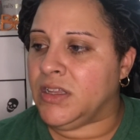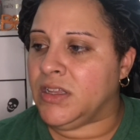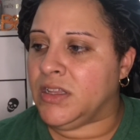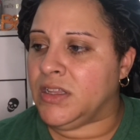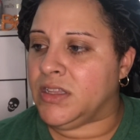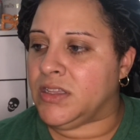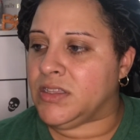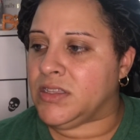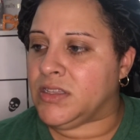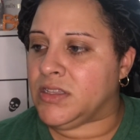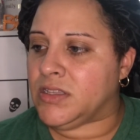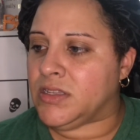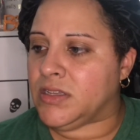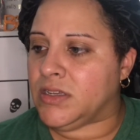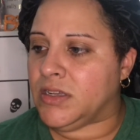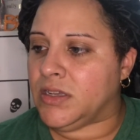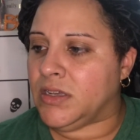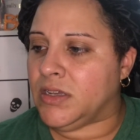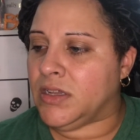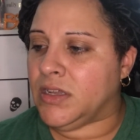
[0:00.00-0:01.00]
let's
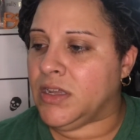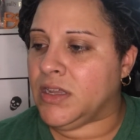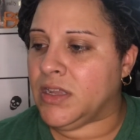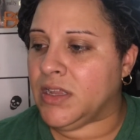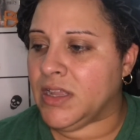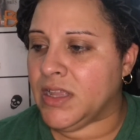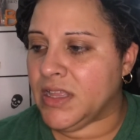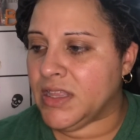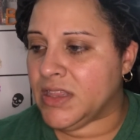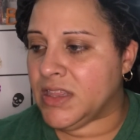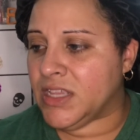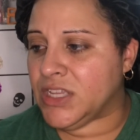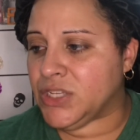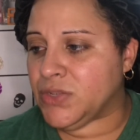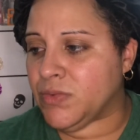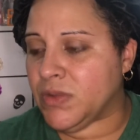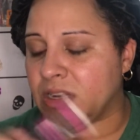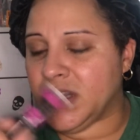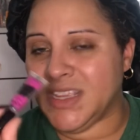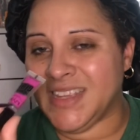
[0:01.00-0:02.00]
see, this
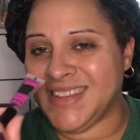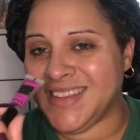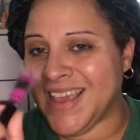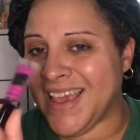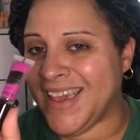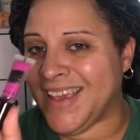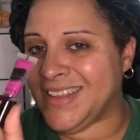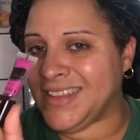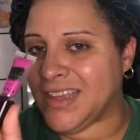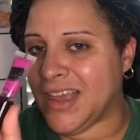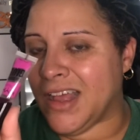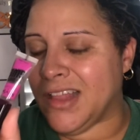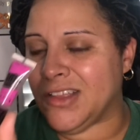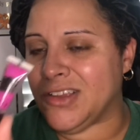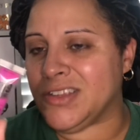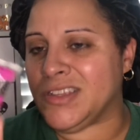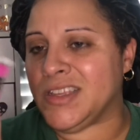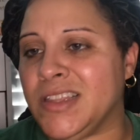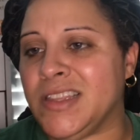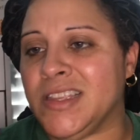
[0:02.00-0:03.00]
one is
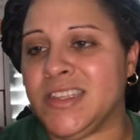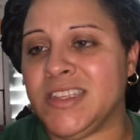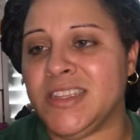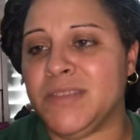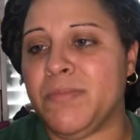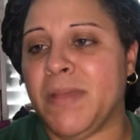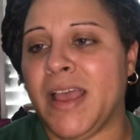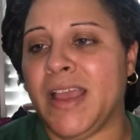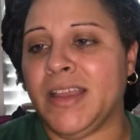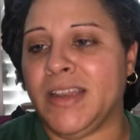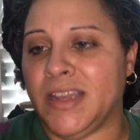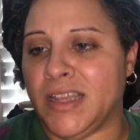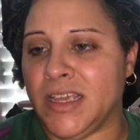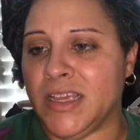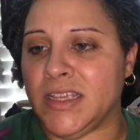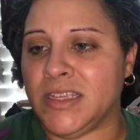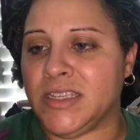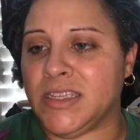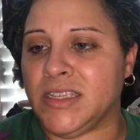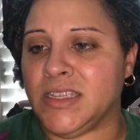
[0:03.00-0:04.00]
$8, this is by
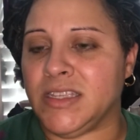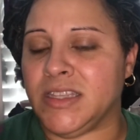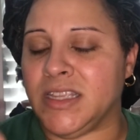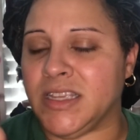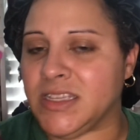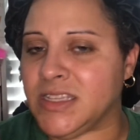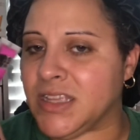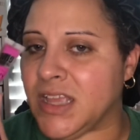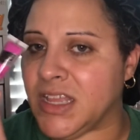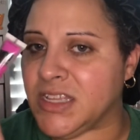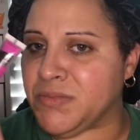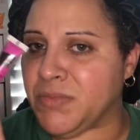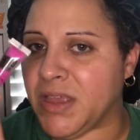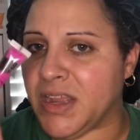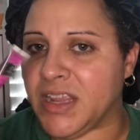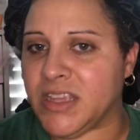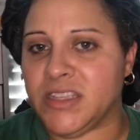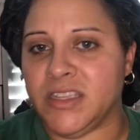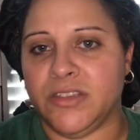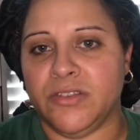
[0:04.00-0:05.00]
NYX
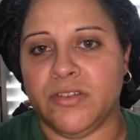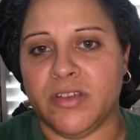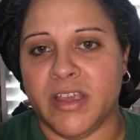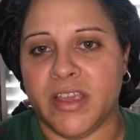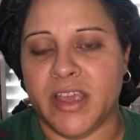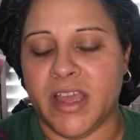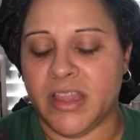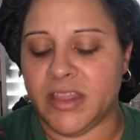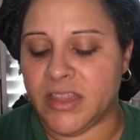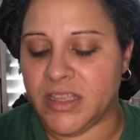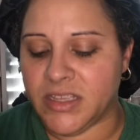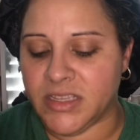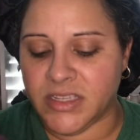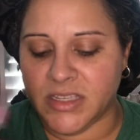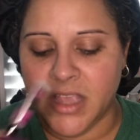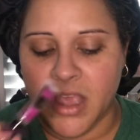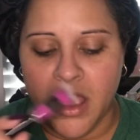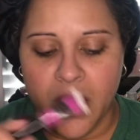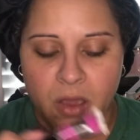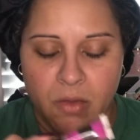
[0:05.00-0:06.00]
Cosmetics, and you can get this
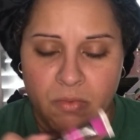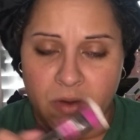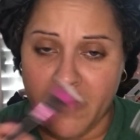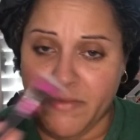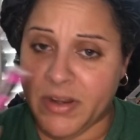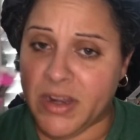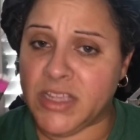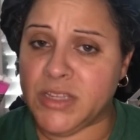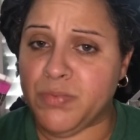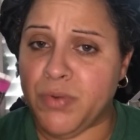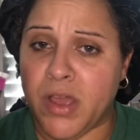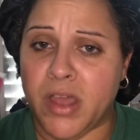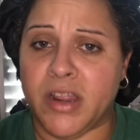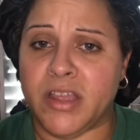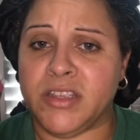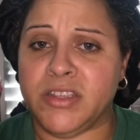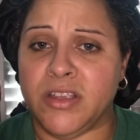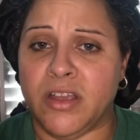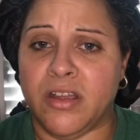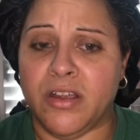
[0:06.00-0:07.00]
wherever NYX
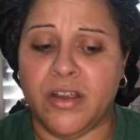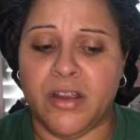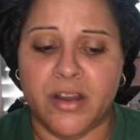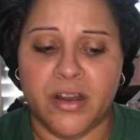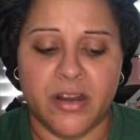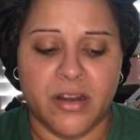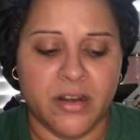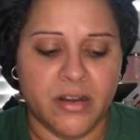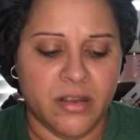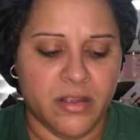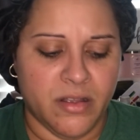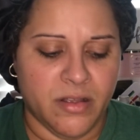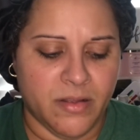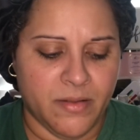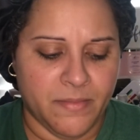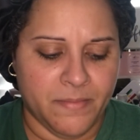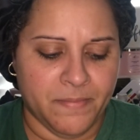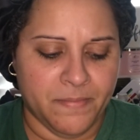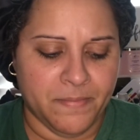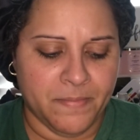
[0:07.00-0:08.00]
products are
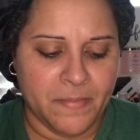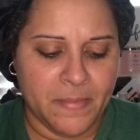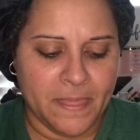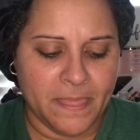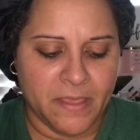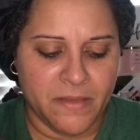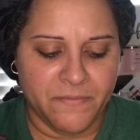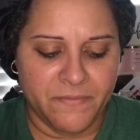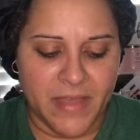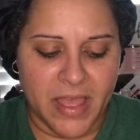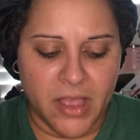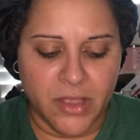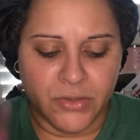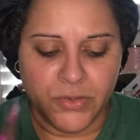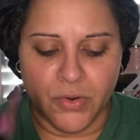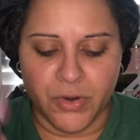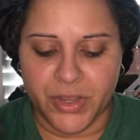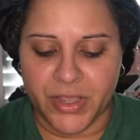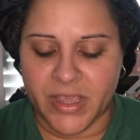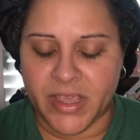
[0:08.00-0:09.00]
found,
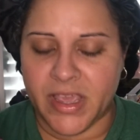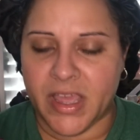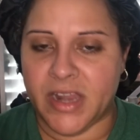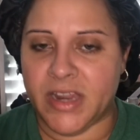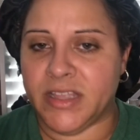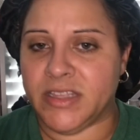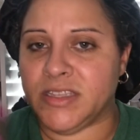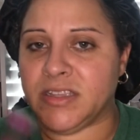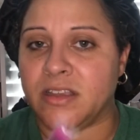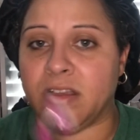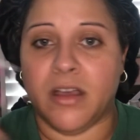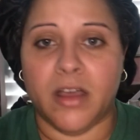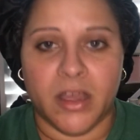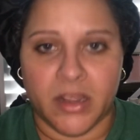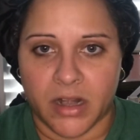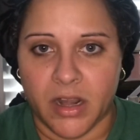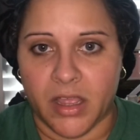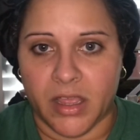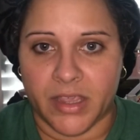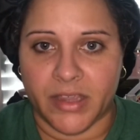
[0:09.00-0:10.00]
or you can get it
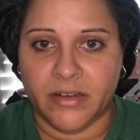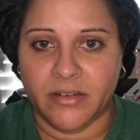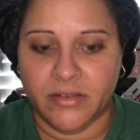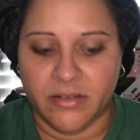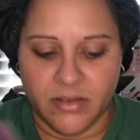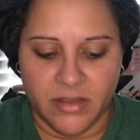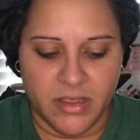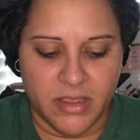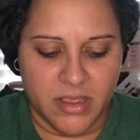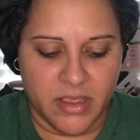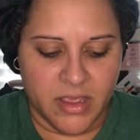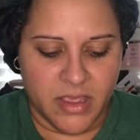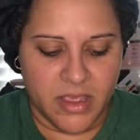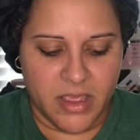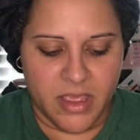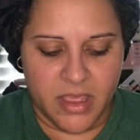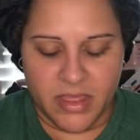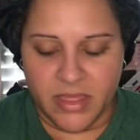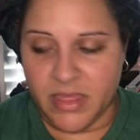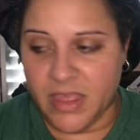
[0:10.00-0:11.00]
online.
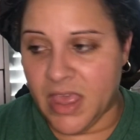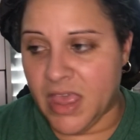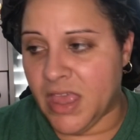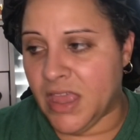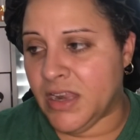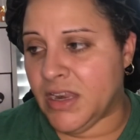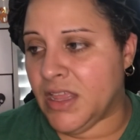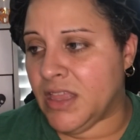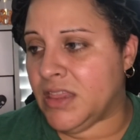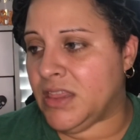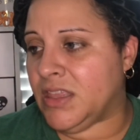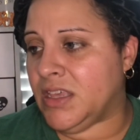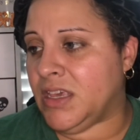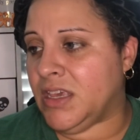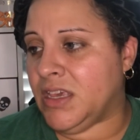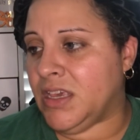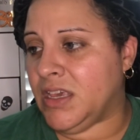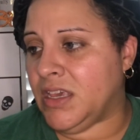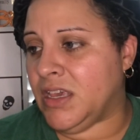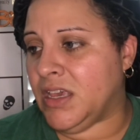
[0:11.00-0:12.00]
Then
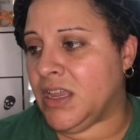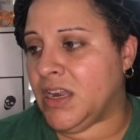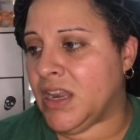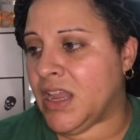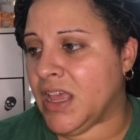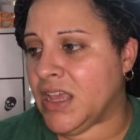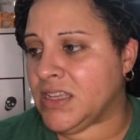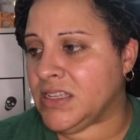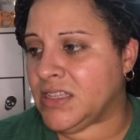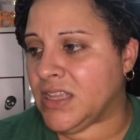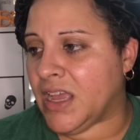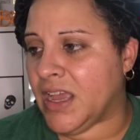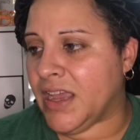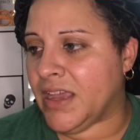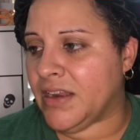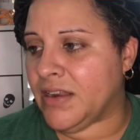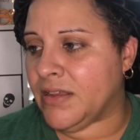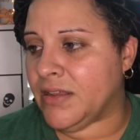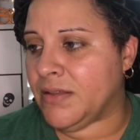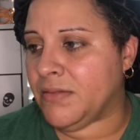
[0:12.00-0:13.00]
the next
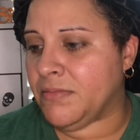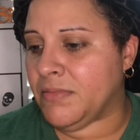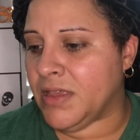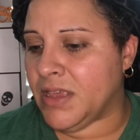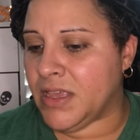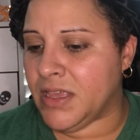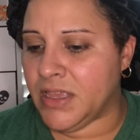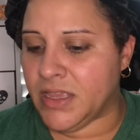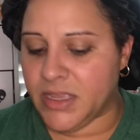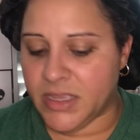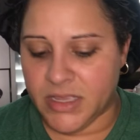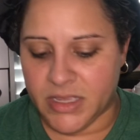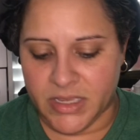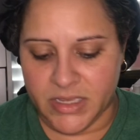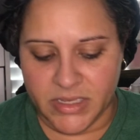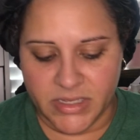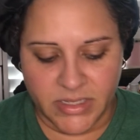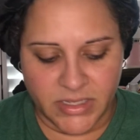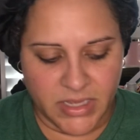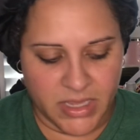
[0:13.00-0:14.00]
item
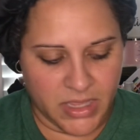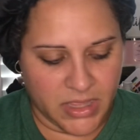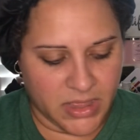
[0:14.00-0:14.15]
is